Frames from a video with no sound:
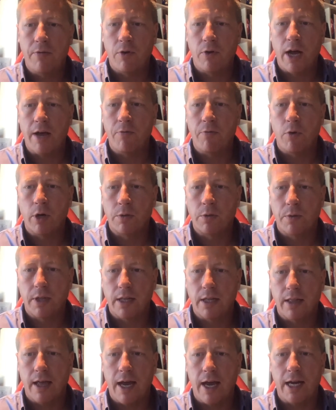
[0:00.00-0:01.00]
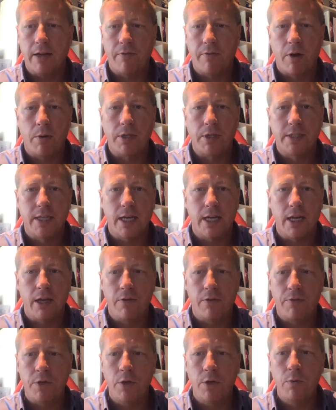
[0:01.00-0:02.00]
Whenever I've worked with a client, I've always
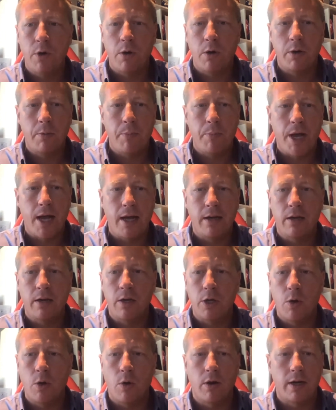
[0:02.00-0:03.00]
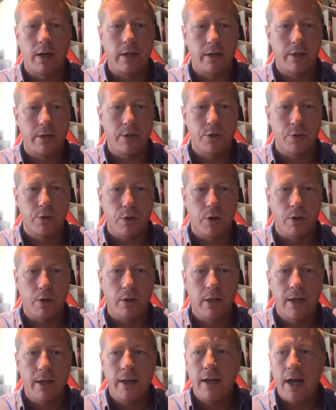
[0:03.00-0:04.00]
said, if you own a pen, you're in
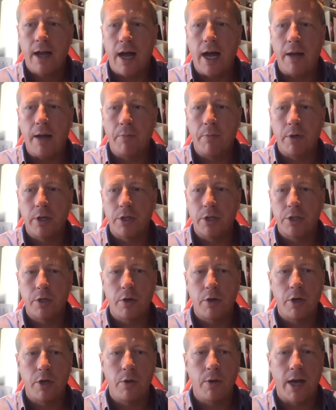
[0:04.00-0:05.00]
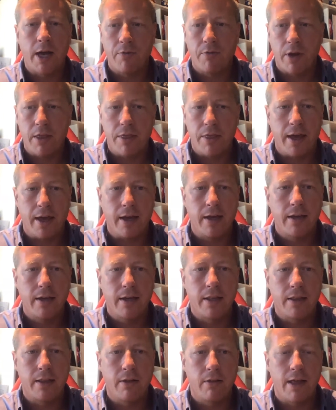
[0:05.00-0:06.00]
control. I'm going to show you
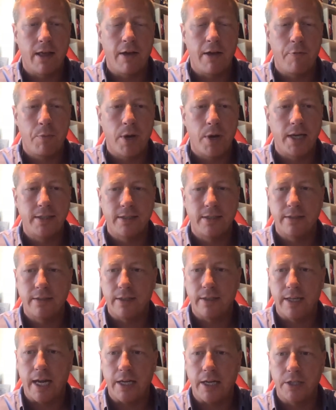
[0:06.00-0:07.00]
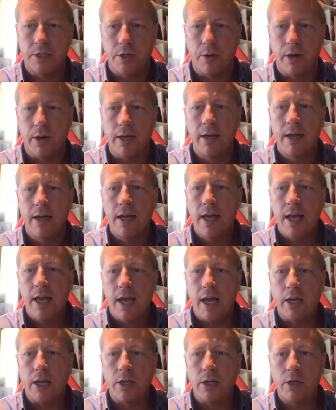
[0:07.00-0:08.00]
everything, and they'll have prices attached to it,
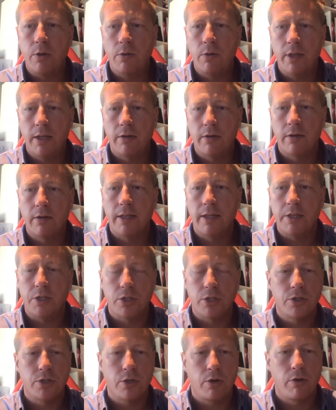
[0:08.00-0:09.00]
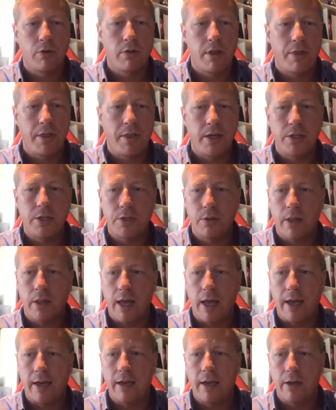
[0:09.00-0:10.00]
and you literally just circle the things
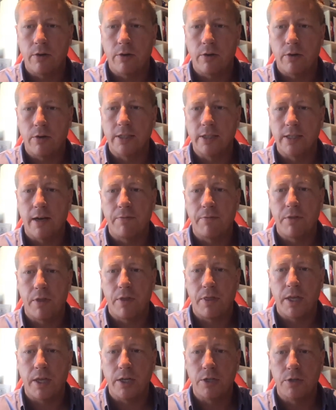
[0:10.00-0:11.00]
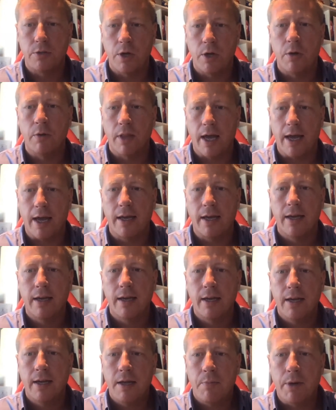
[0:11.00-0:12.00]
you like and cross off the things you don't
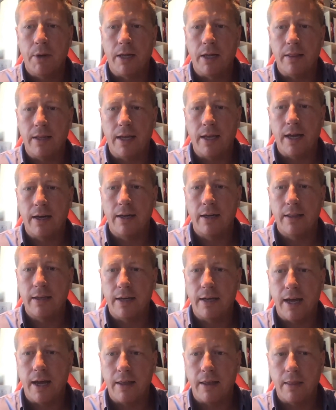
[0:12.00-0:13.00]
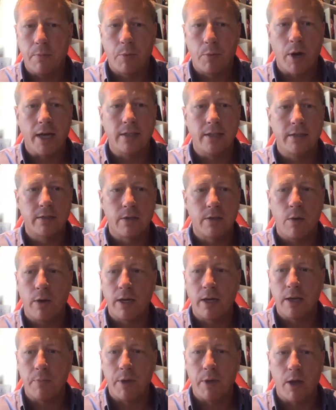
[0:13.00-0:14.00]
like. But at the end of the day, the price is
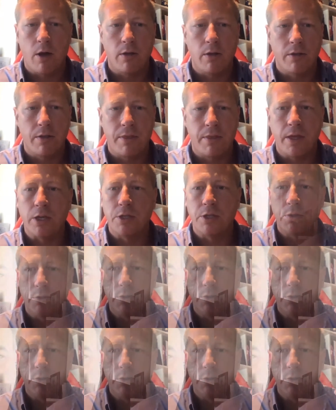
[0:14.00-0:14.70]
going to be all the